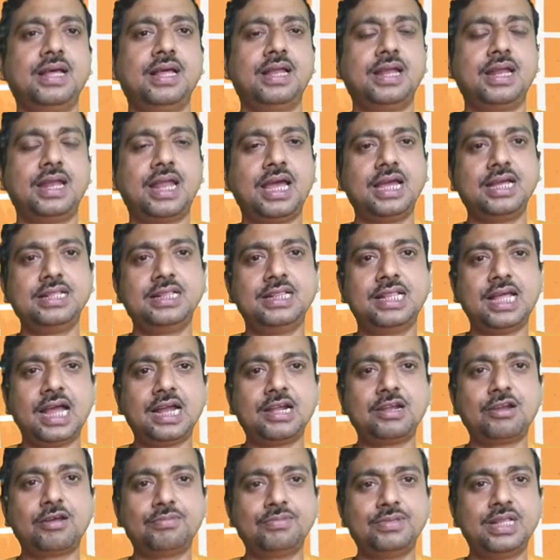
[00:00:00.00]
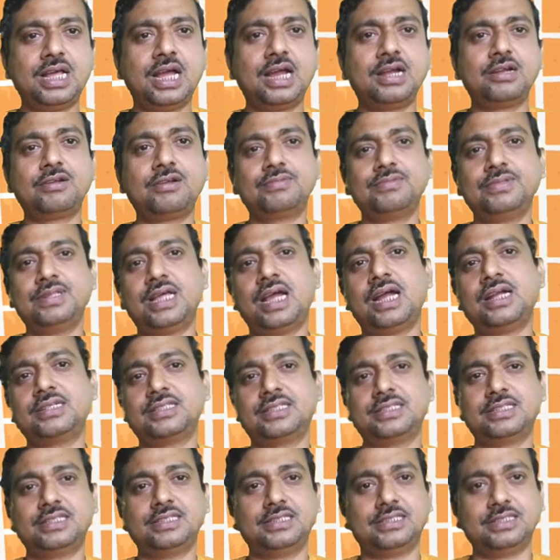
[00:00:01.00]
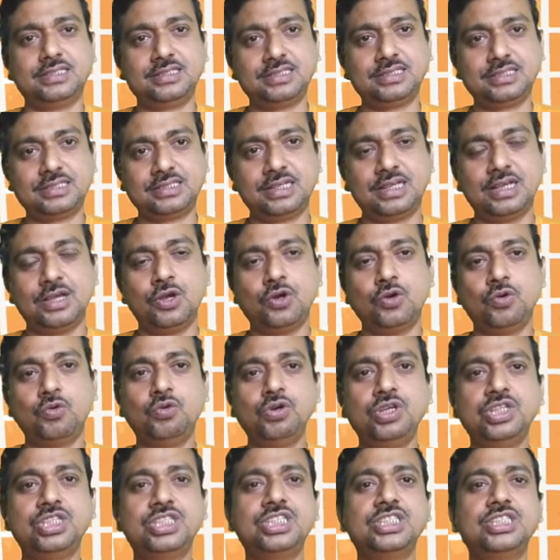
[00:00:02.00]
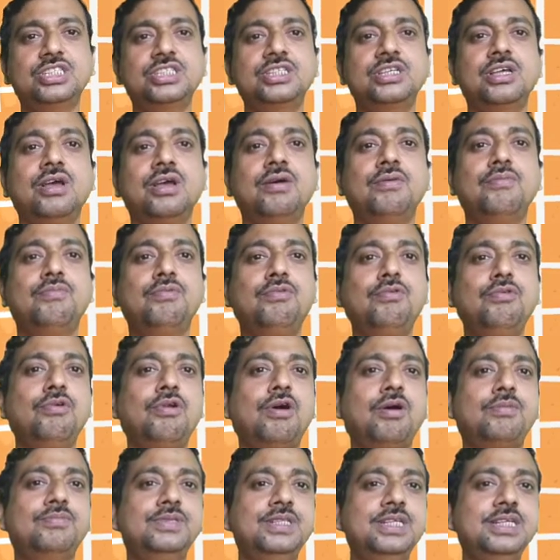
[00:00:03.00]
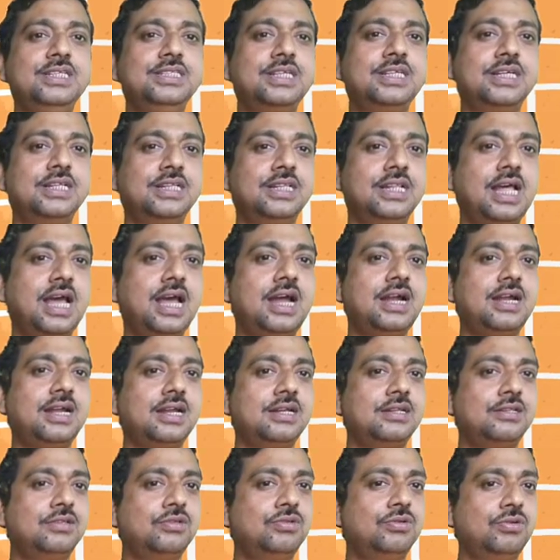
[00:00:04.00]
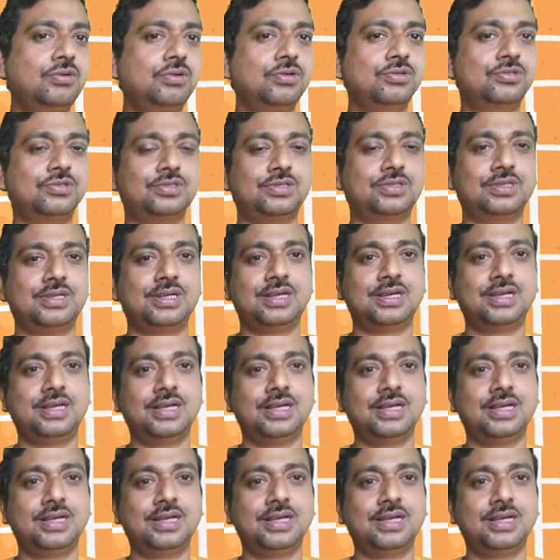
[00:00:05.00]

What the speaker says: like that seasons, which is full of these and that and those,